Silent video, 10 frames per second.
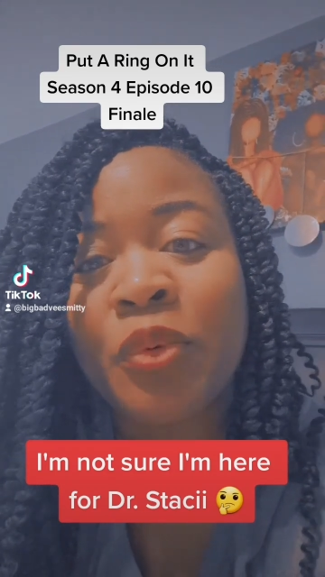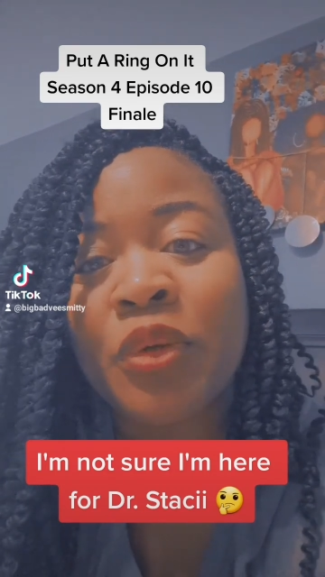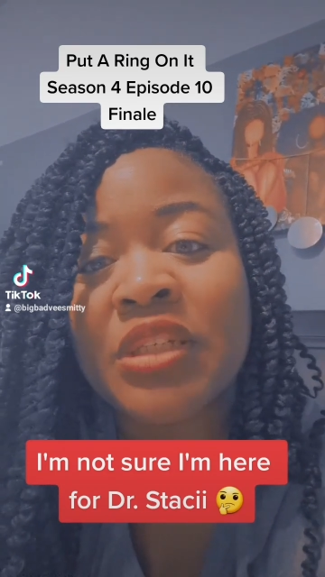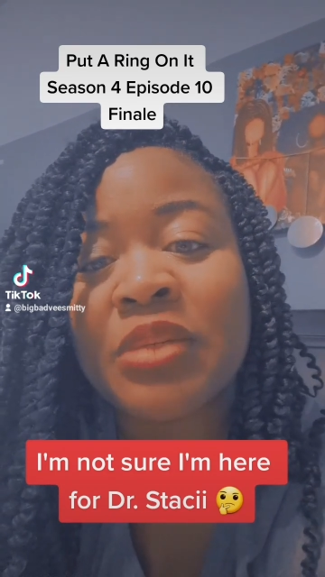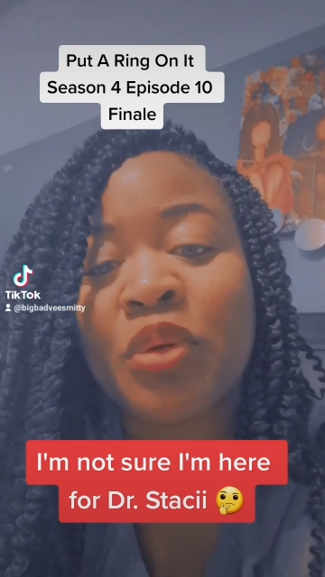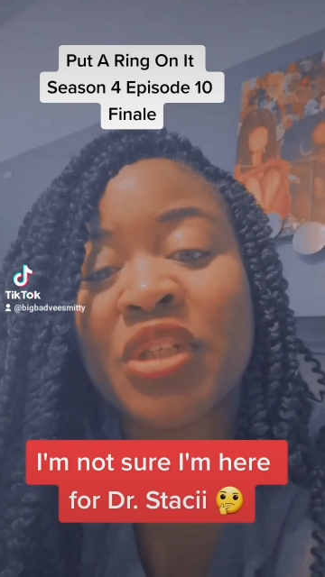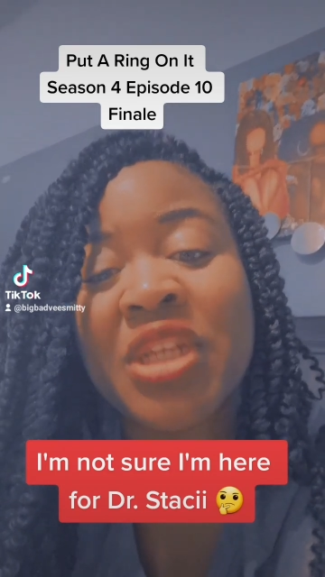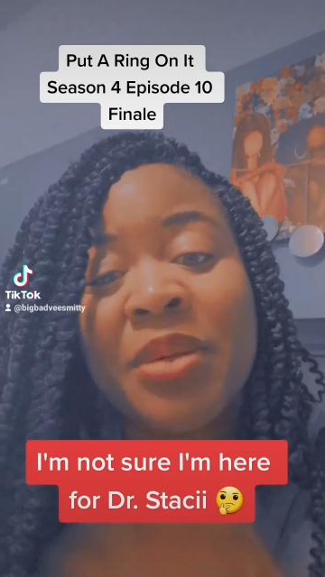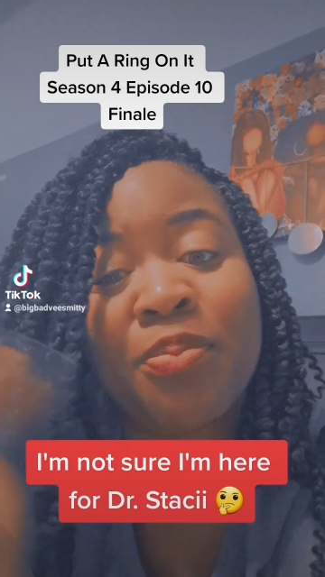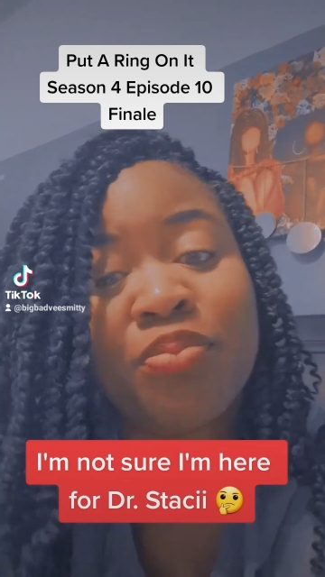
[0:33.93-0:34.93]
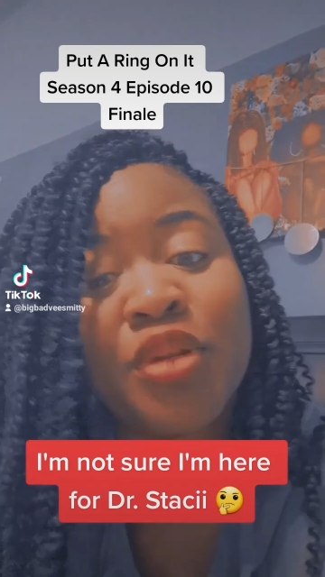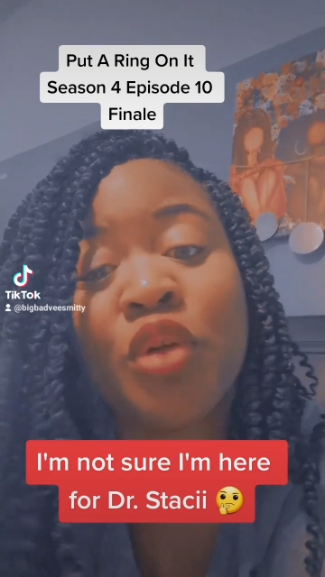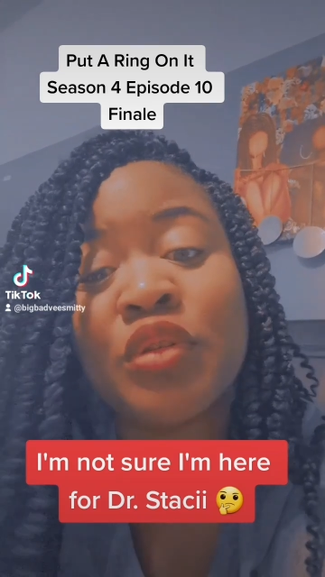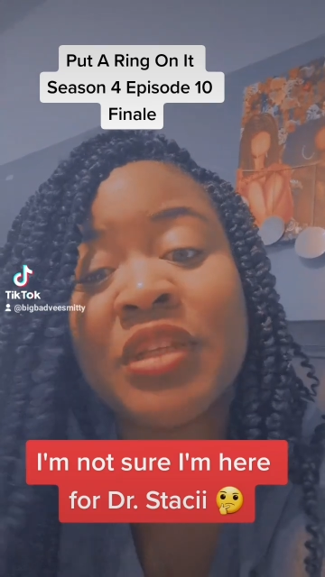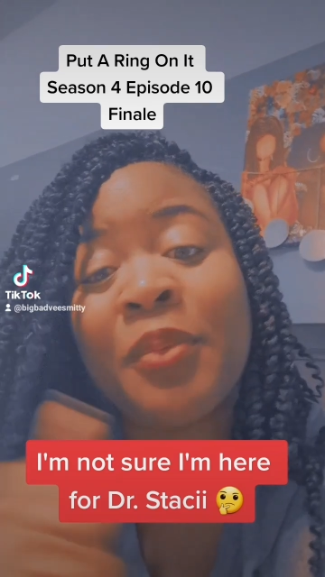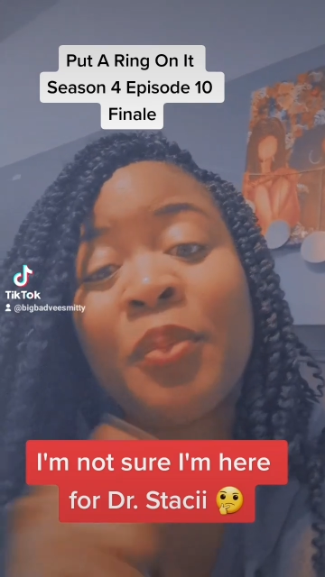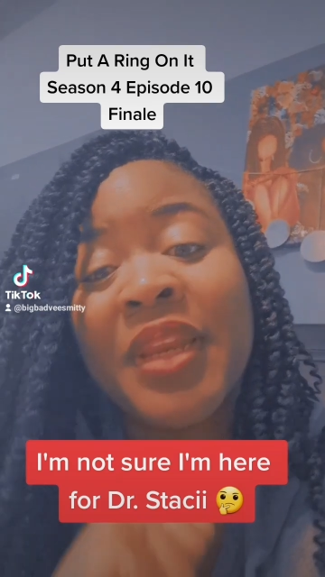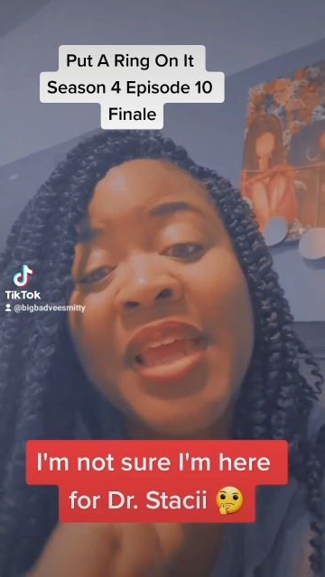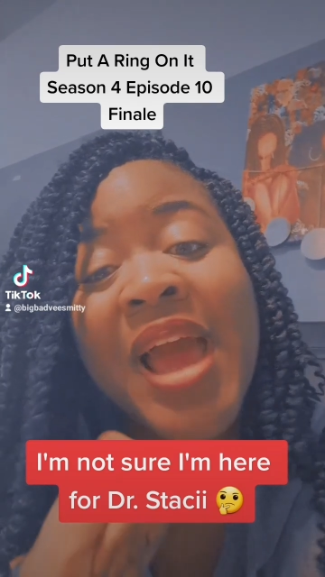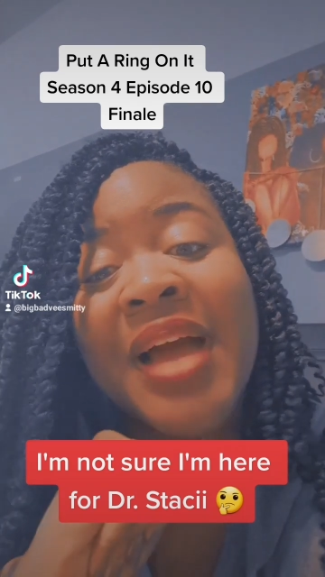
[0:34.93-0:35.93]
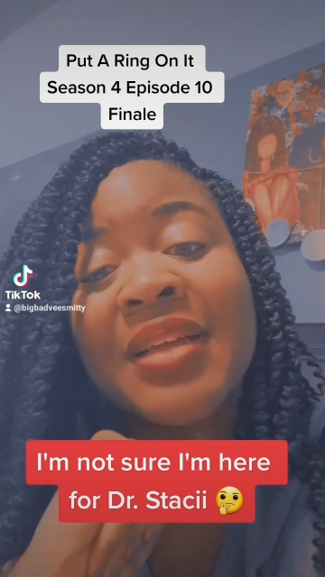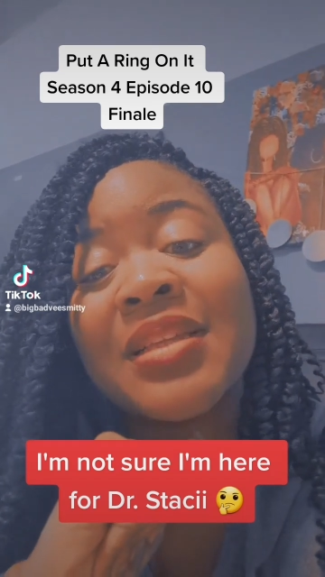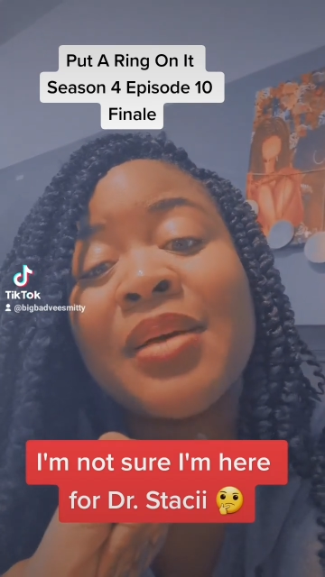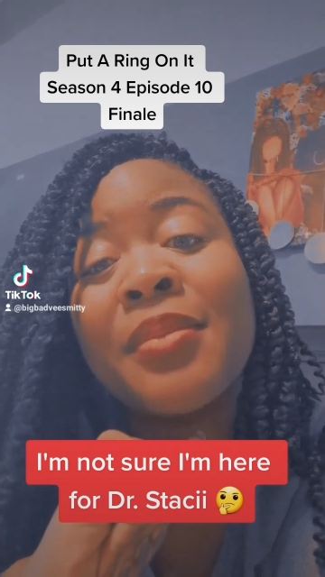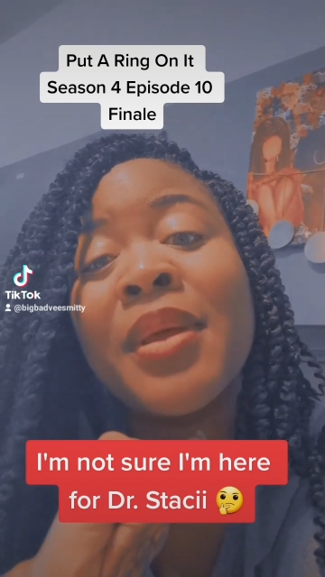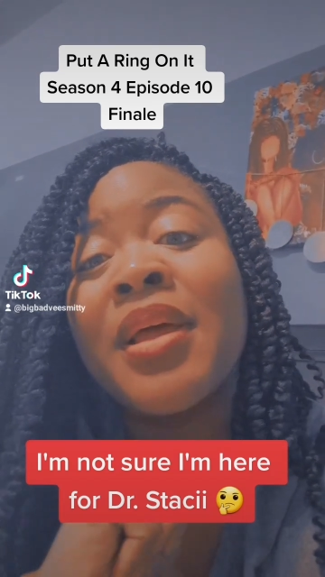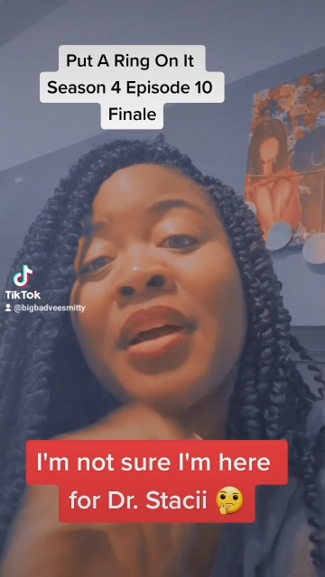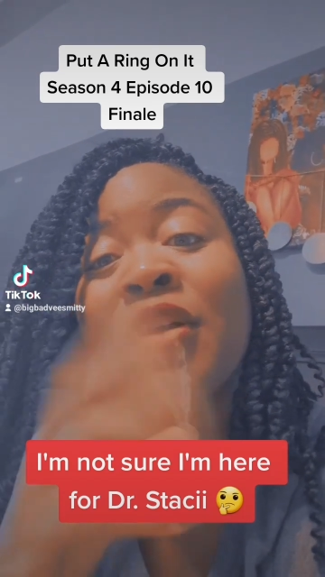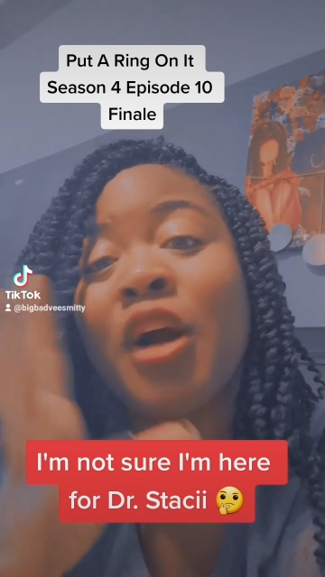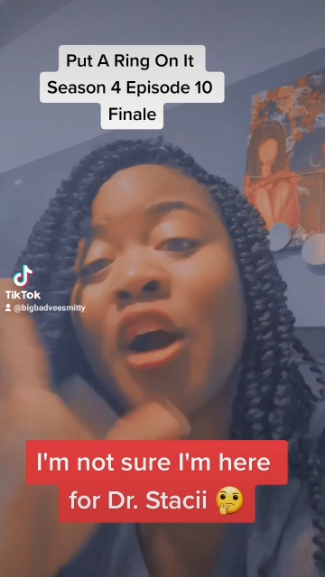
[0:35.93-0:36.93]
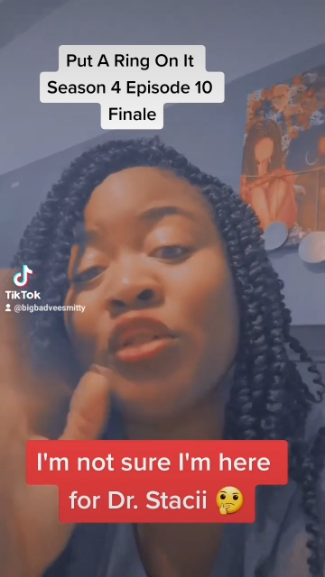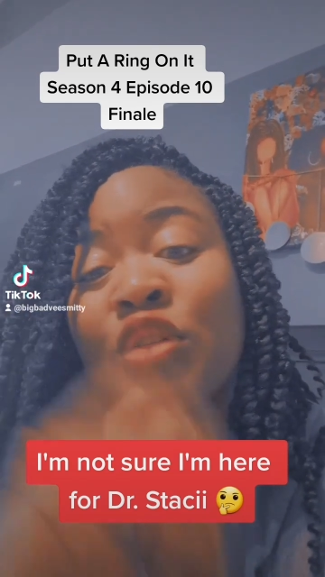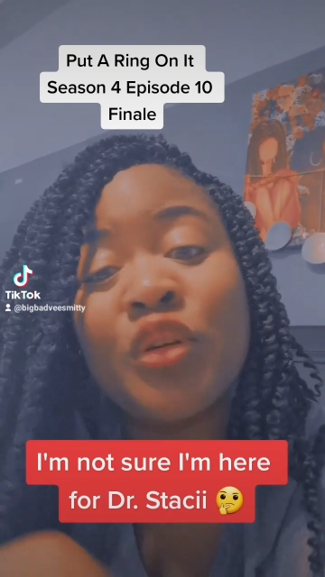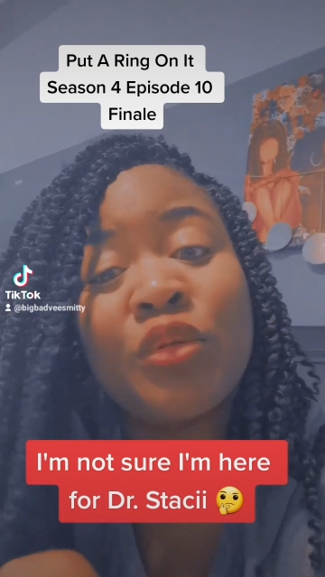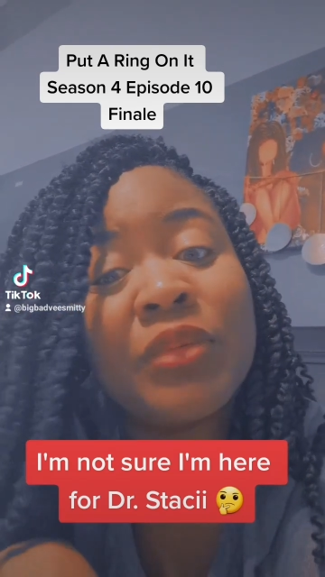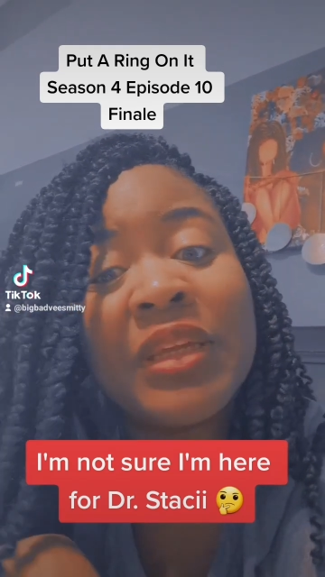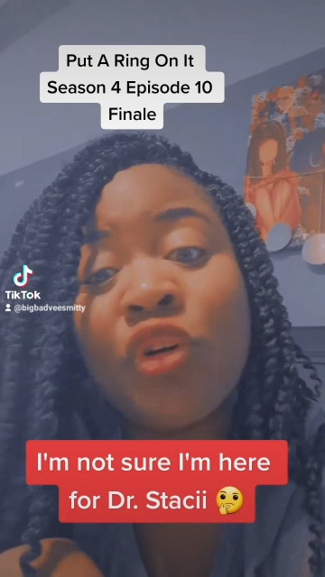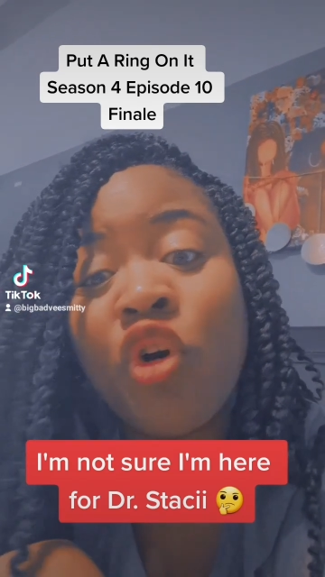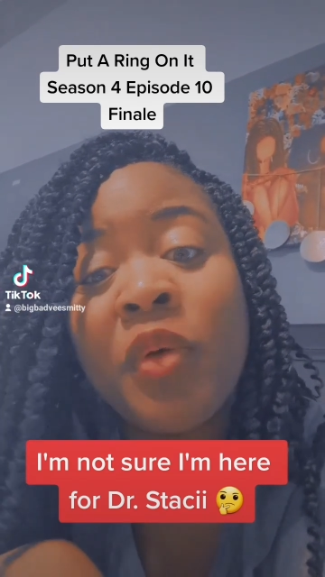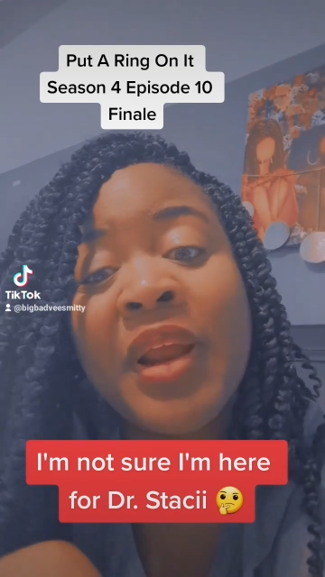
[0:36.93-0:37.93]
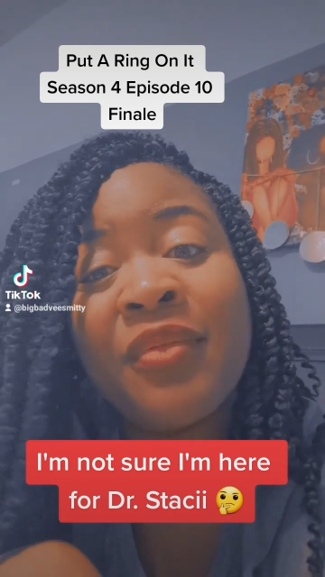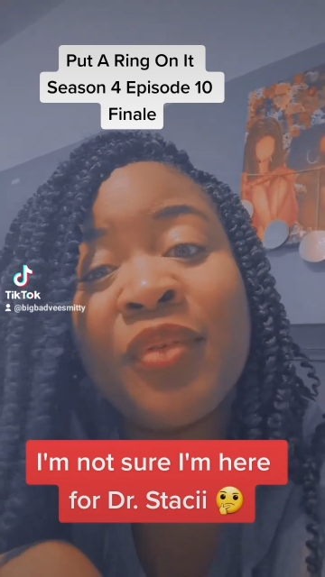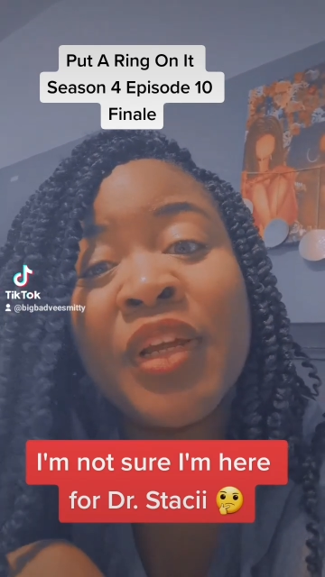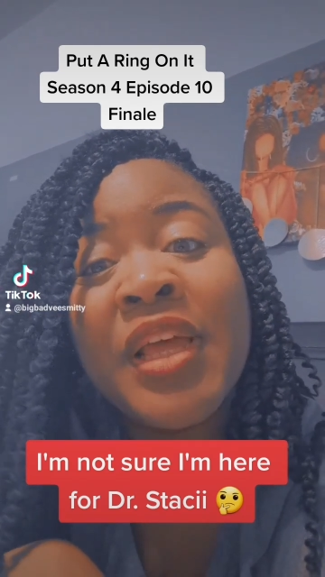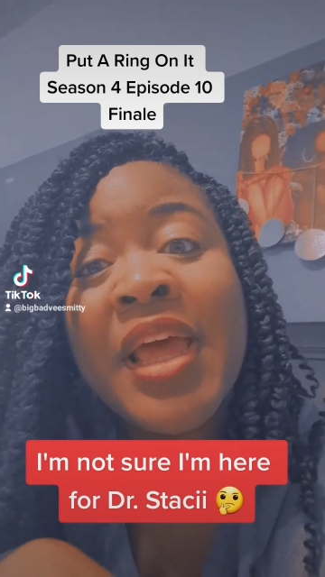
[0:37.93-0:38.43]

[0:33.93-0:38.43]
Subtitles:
which is when she turns up, when he acts up, her alter ego or whatever.